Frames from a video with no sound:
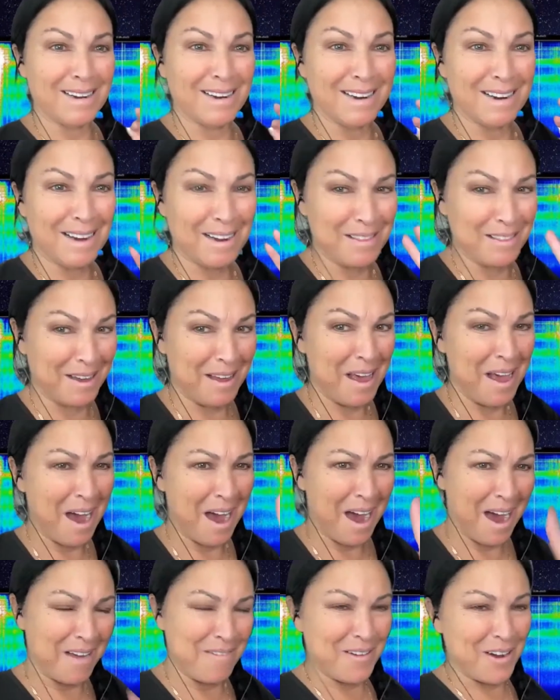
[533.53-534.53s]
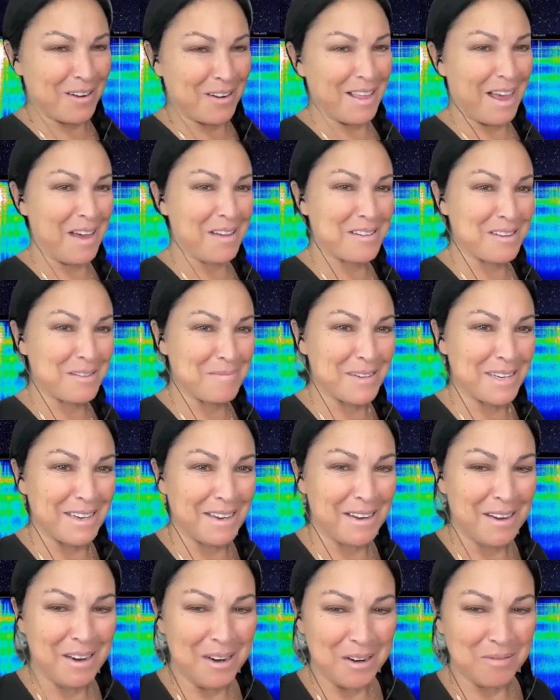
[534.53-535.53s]
and I found that to be
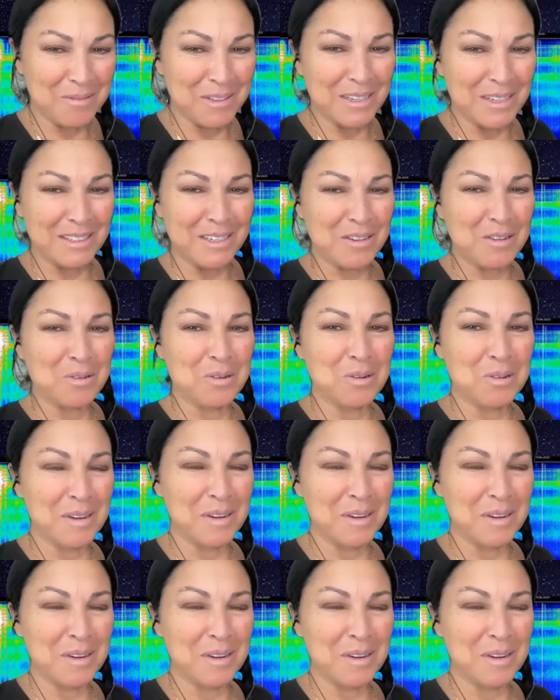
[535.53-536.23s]
really cool.